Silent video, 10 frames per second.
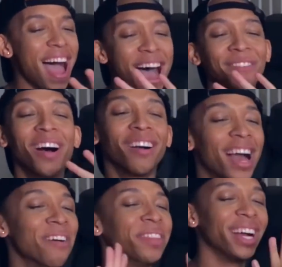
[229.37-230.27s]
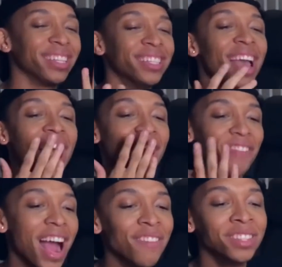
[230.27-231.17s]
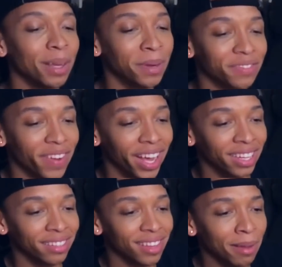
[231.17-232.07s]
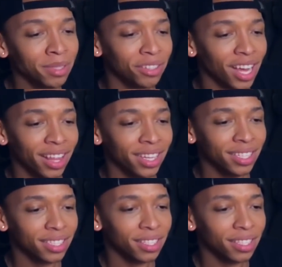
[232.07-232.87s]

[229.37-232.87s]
I won't go off like this. They're having so much fun. I'm so jealous.